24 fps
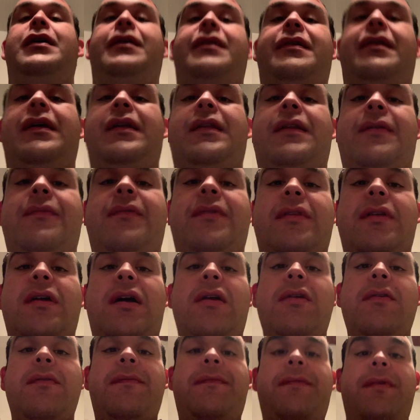saying it was not
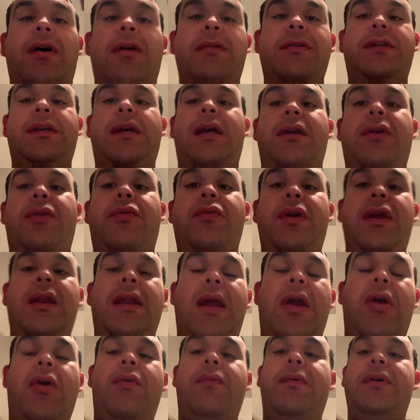her fault she had a green
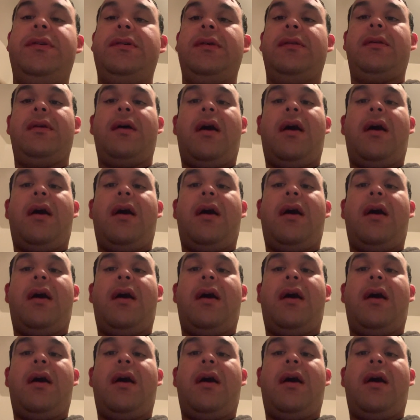arrow which is